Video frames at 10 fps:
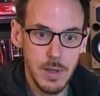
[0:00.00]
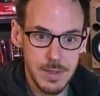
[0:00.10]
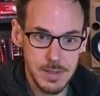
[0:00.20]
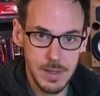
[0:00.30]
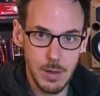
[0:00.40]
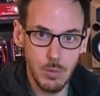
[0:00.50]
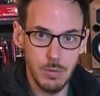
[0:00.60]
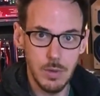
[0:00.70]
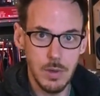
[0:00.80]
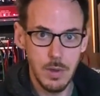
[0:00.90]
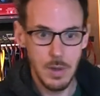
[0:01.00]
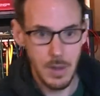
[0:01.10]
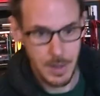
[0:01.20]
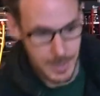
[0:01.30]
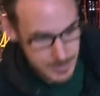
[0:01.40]
sound.
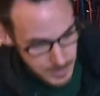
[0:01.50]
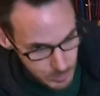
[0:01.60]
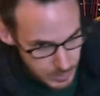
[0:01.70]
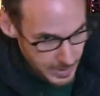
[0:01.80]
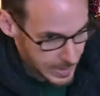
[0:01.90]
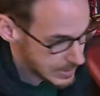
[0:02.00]
Let's see what else